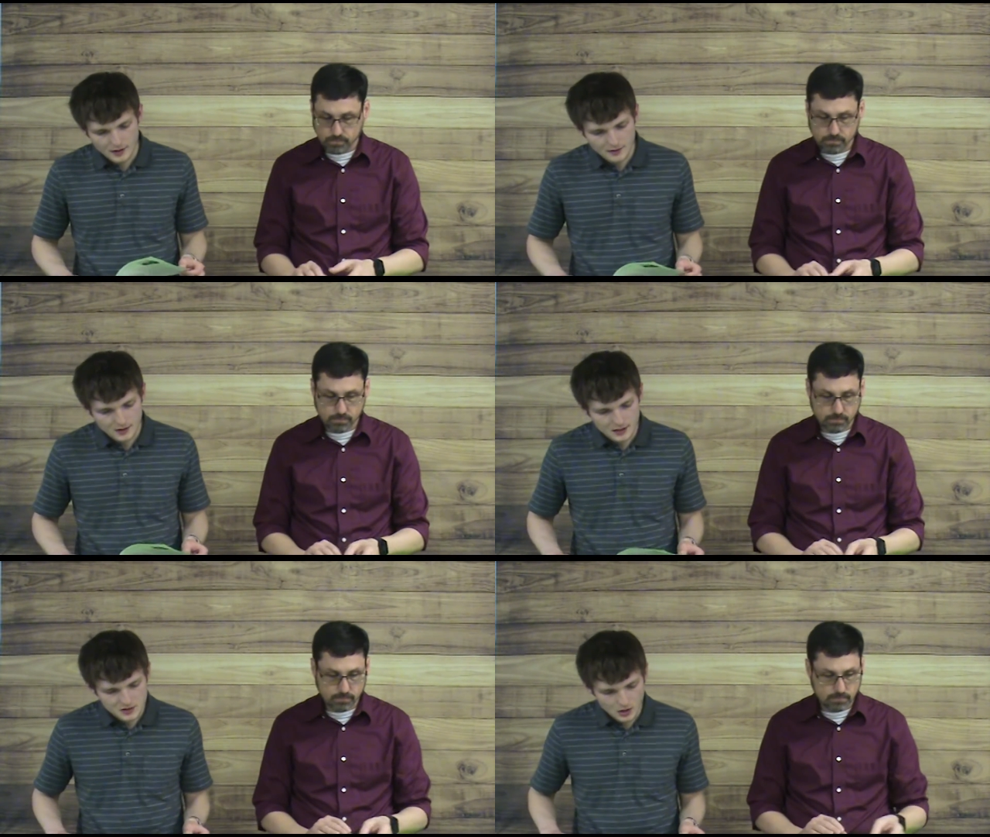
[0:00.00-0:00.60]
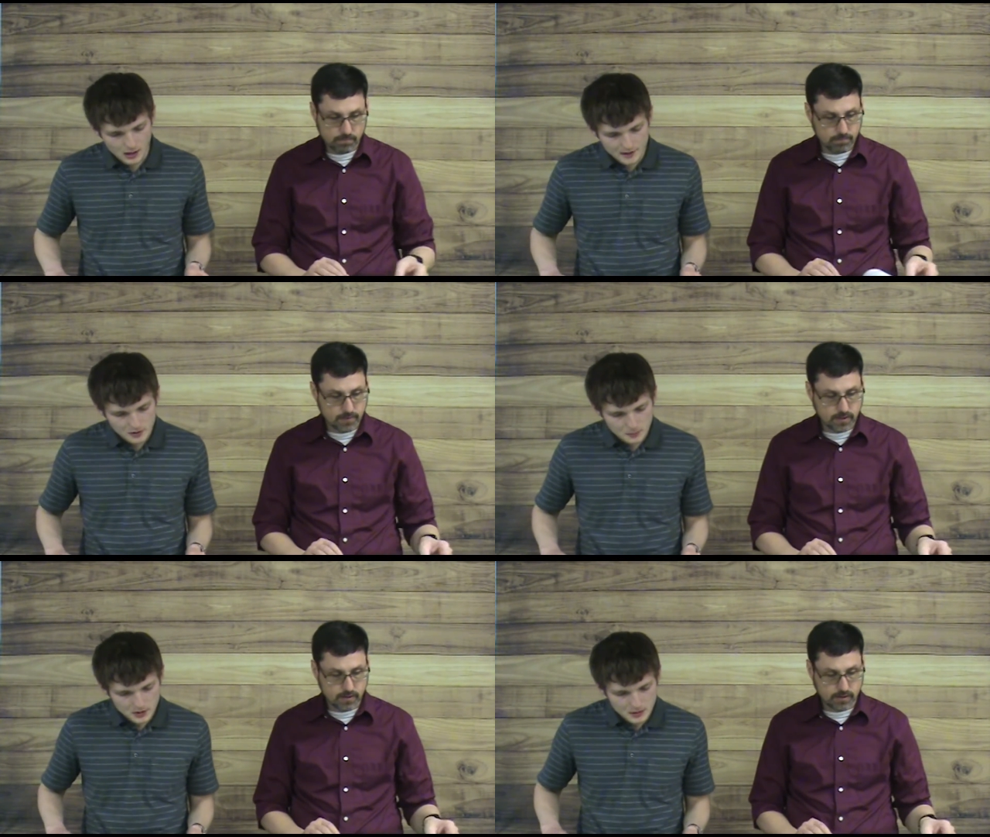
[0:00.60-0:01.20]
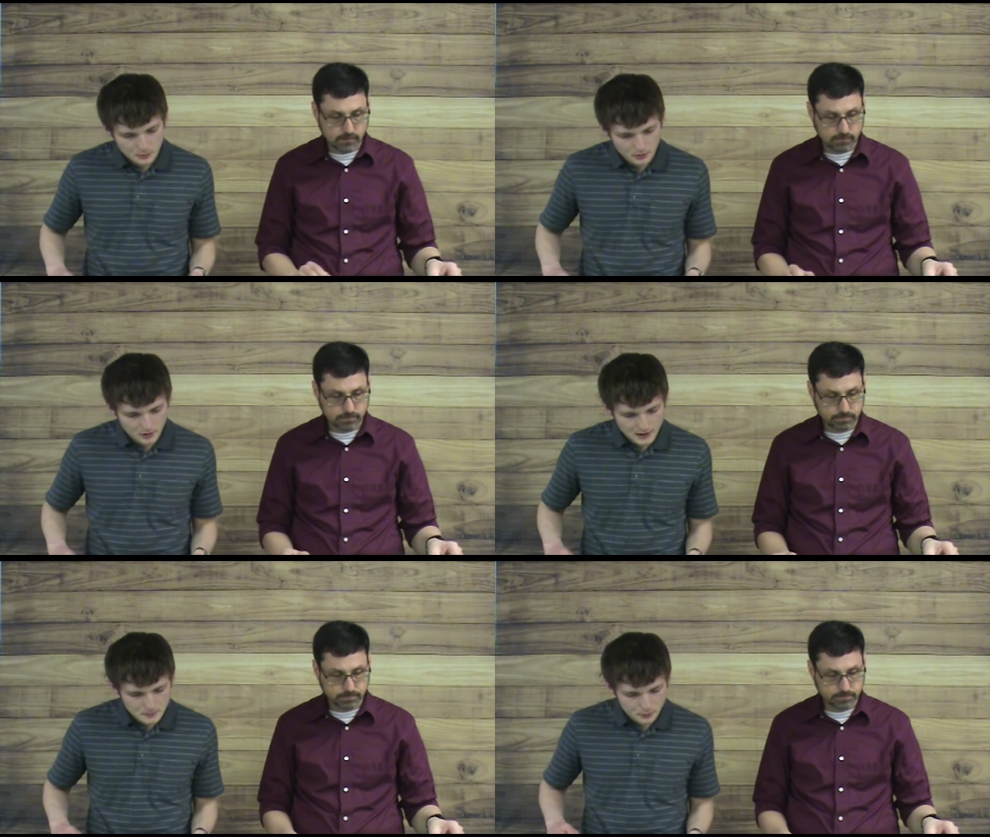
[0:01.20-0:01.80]
Speaker 1: that they taught the
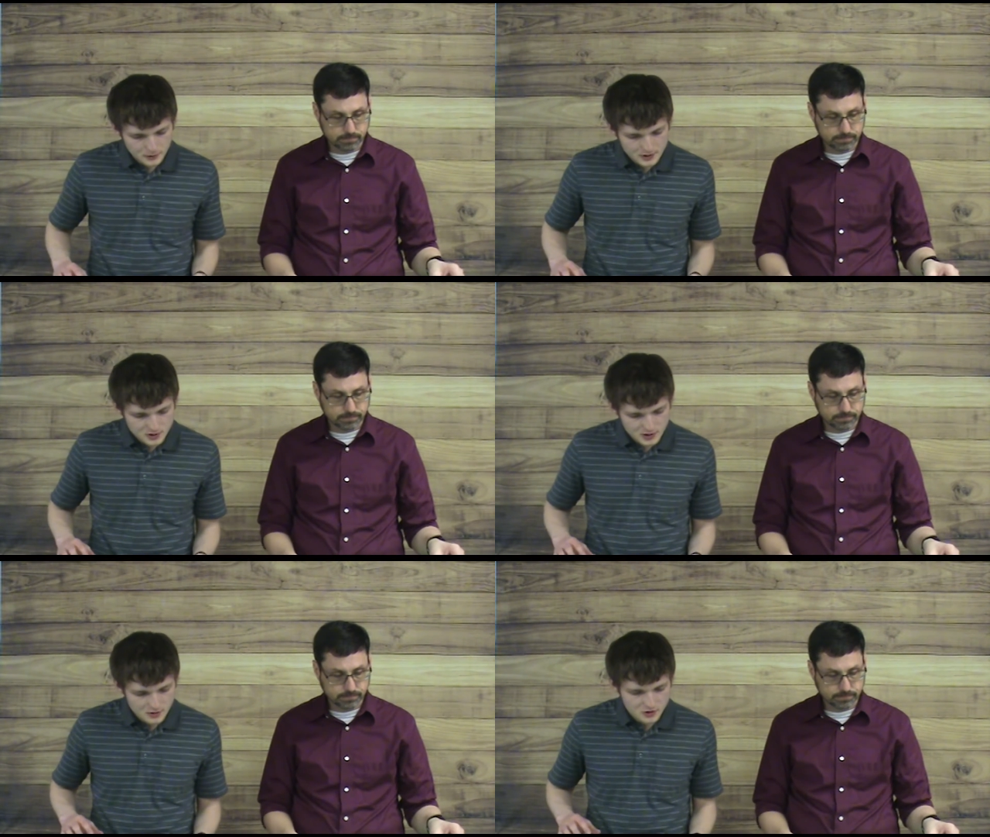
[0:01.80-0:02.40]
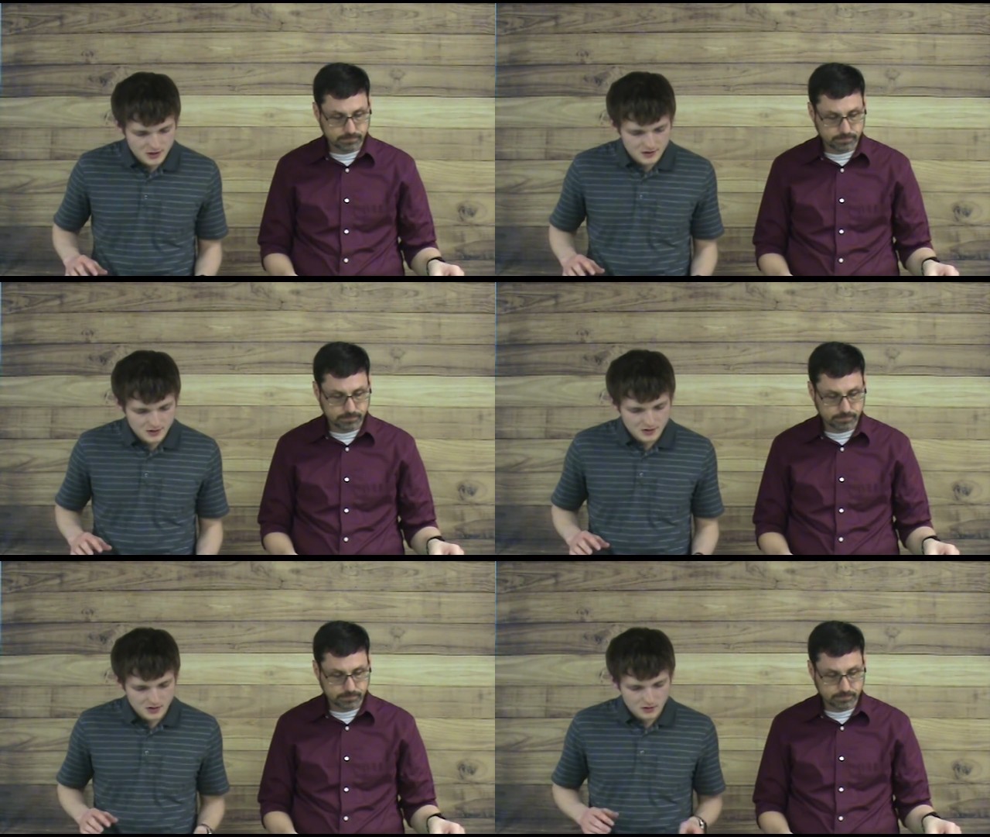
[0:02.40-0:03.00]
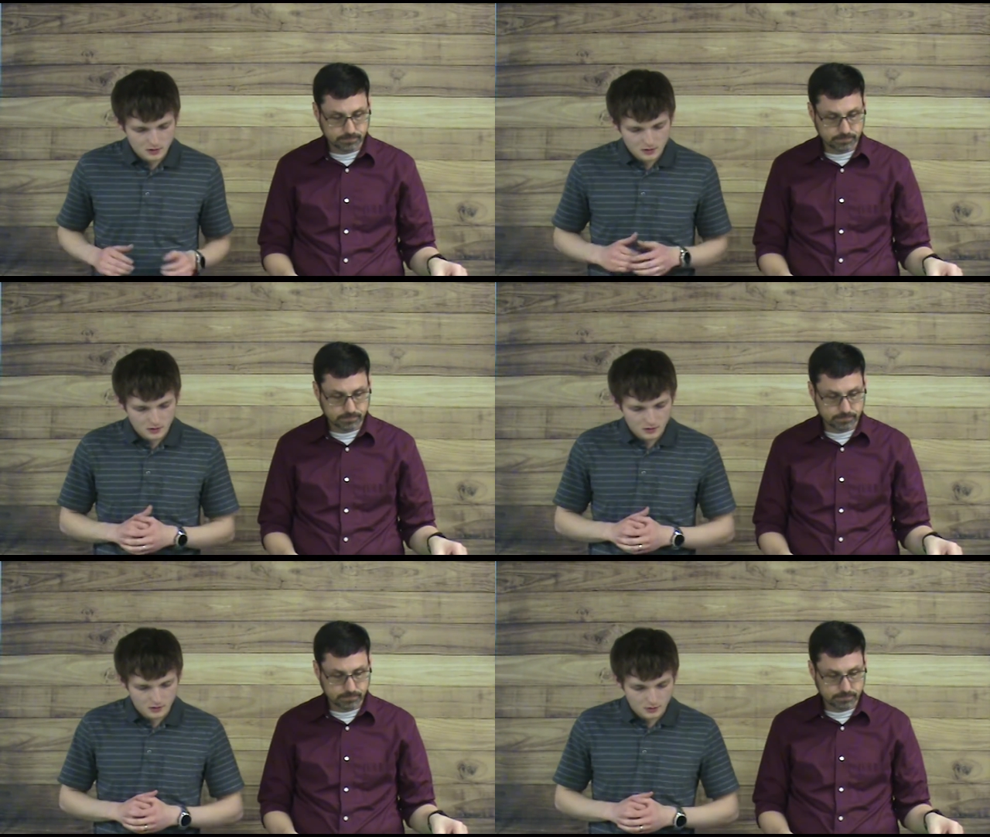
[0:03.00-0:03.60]
people and preached in Jesus
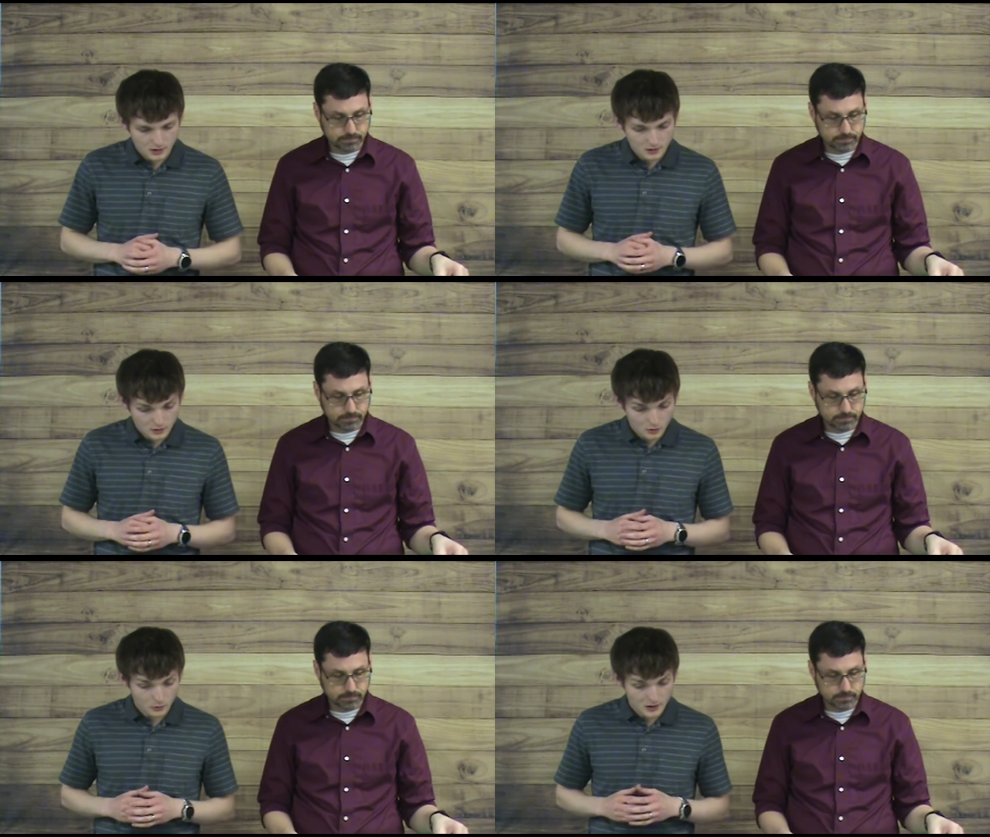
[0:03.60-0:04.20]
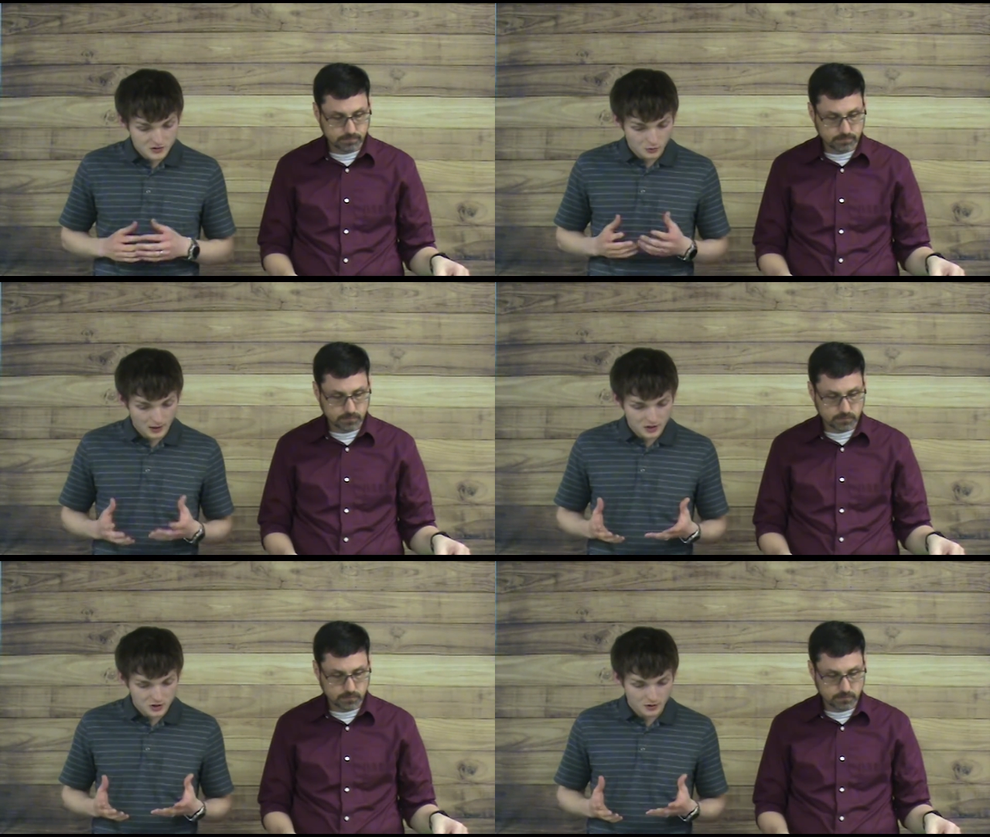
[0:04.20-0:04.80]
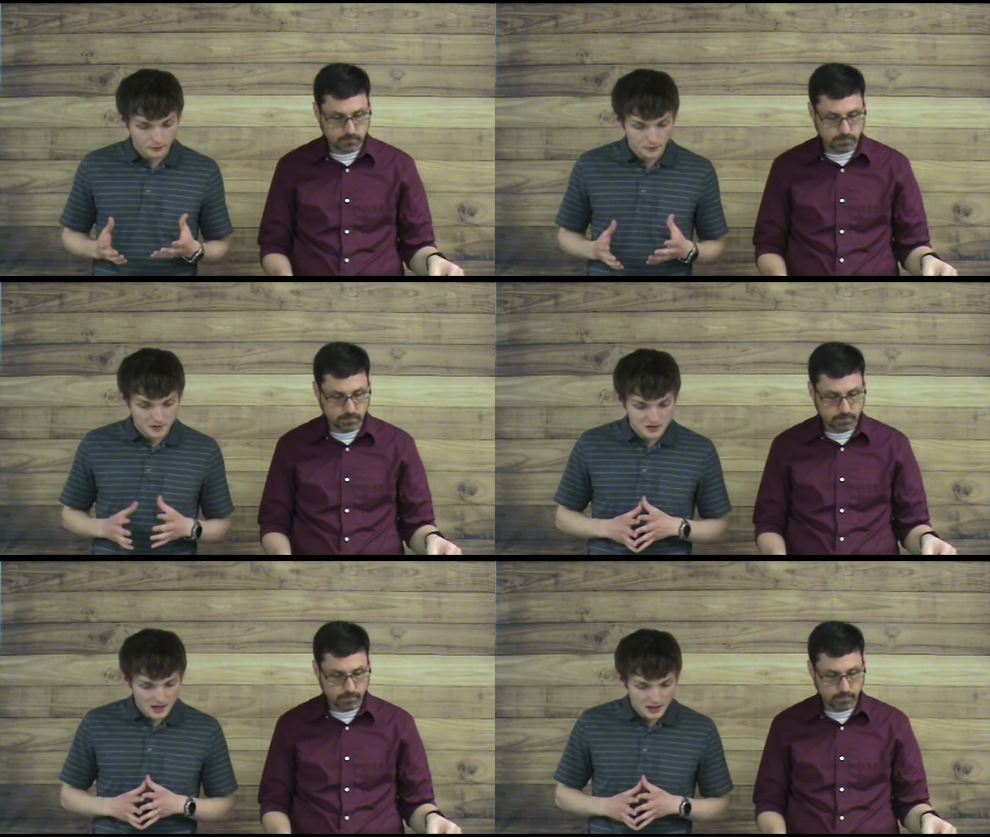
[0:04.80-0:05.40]
in the resurrection
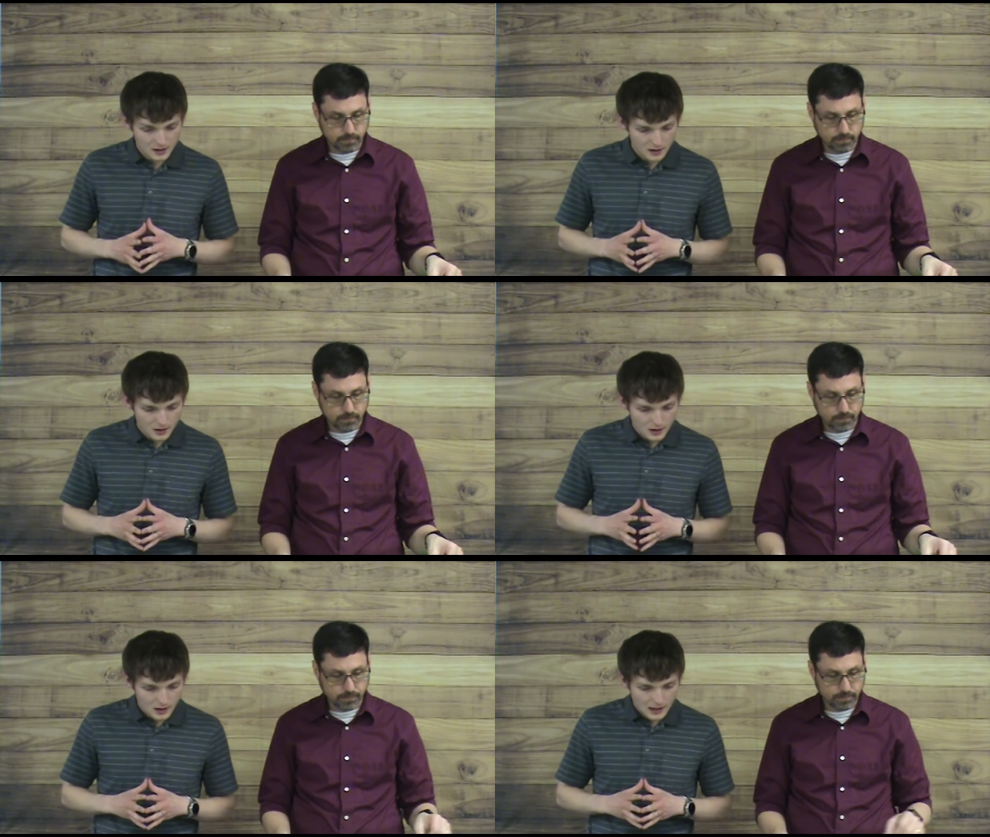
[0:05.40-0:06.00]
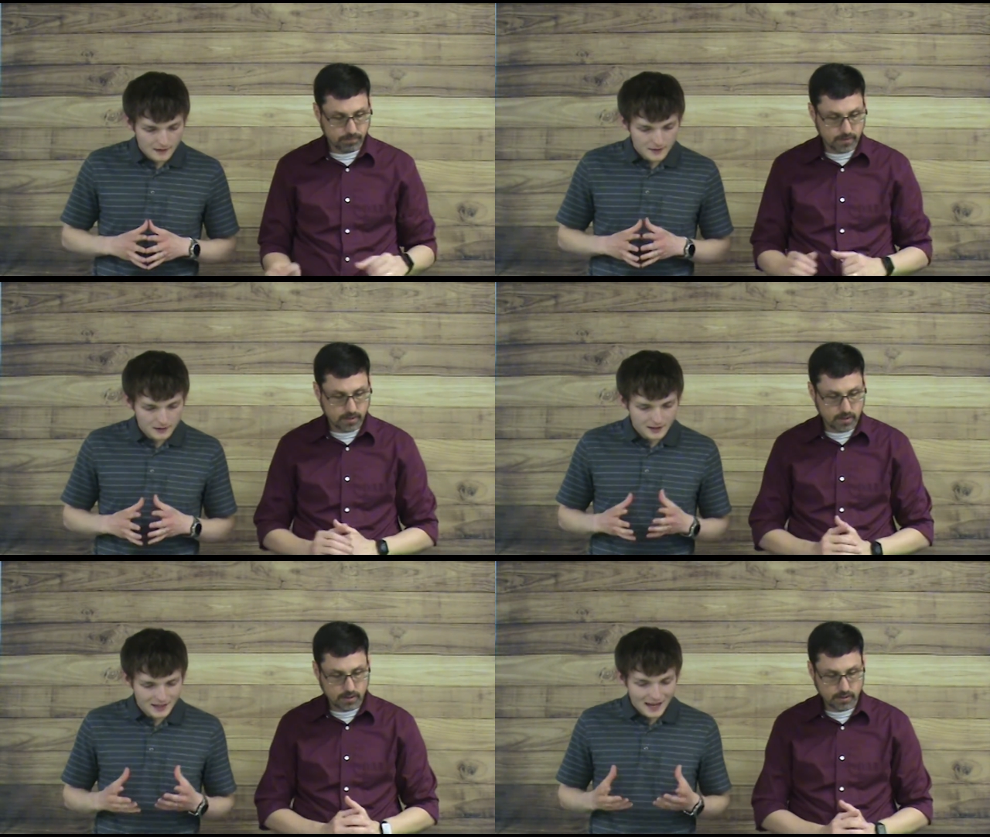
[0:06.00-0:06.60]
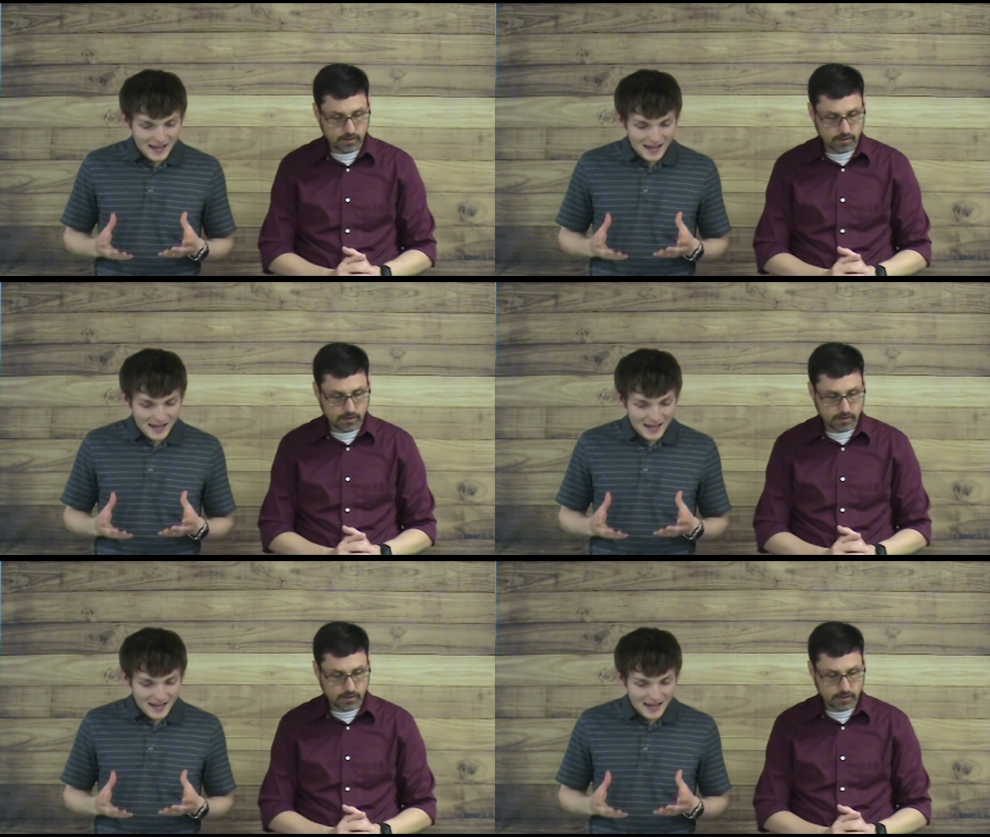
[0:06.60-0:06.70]
from the dead, and they laid